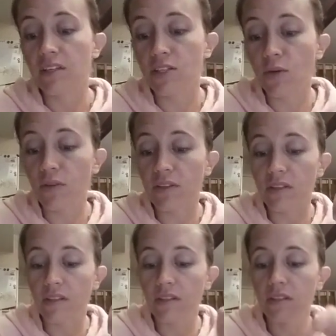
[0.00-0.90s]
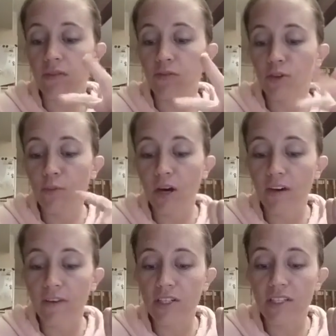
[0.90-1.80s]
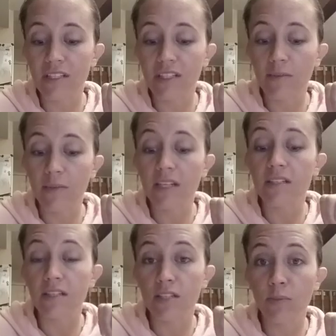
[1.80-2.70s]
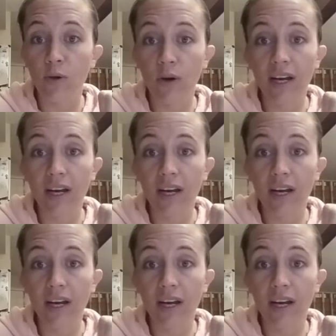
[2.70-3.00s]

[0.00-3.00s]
So, the fourth part of our system is the support.